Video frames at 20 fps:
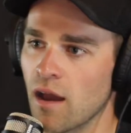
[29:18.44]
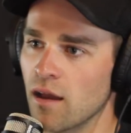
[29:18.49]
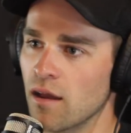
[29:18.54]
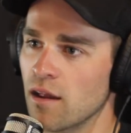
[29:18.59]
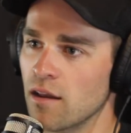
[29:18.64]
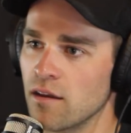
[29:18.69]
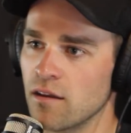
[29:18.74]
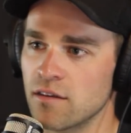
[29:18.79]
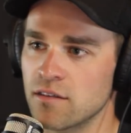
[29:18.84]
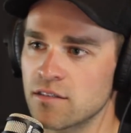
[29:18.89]

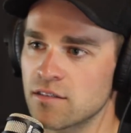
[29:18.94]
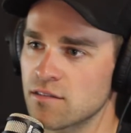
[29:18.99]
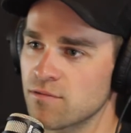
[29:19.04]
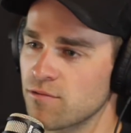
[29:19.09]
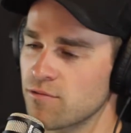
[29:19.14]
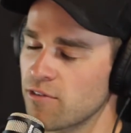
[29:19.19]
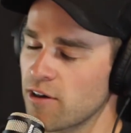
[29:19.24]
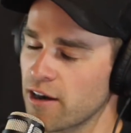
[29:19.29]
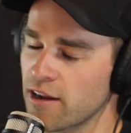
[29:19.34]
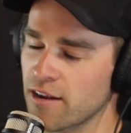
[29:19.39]
And it's
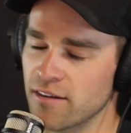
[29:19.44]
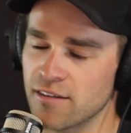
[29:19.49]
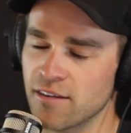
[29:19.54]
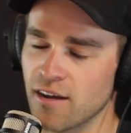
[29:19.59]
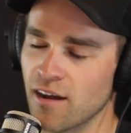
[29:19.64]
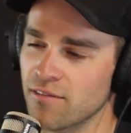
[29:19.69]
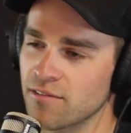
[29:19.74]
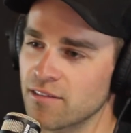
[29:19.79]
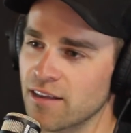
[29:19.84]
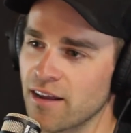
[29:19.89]
freaking
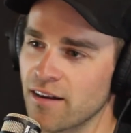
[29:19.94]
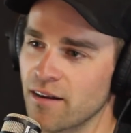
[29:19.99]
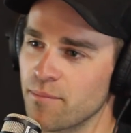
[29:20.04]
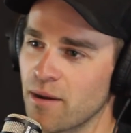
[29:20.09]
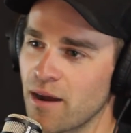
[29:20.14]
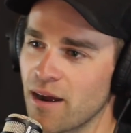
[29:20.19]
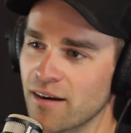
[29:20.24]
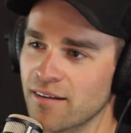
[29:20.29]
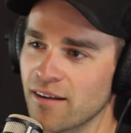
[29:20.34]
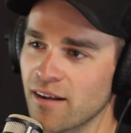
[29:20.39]
tough to get it
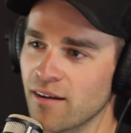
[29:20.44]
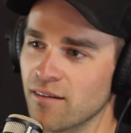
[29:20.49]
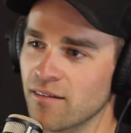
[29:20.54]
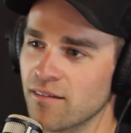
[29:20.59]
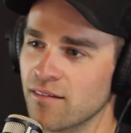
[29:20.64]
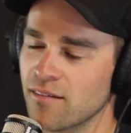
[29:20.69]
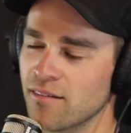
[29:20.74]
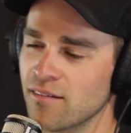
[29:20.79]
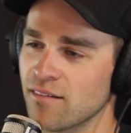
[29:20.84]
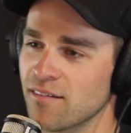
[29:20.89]
back down. Yeah.
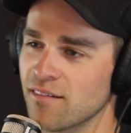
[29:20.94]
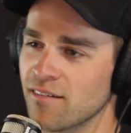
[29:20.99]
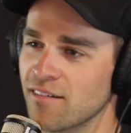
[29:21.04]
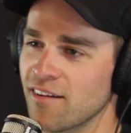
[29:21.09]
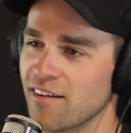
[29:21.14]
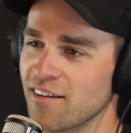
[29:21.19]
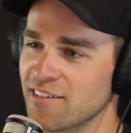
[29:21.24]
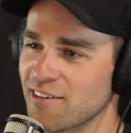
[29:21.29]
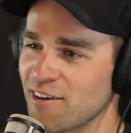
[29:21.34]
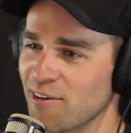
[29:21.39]

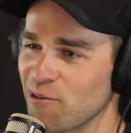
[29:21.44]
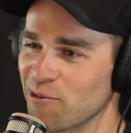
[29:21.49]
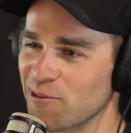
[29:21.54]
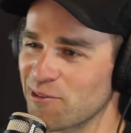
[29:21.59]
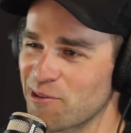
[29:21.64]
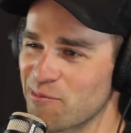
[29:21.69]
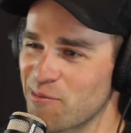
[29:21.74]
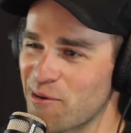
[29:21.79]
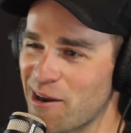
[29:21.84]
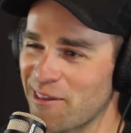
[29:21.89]
You gotta start holding
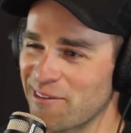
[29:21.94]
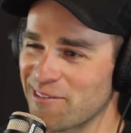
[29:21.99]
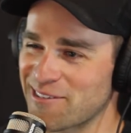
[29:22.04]
your breath.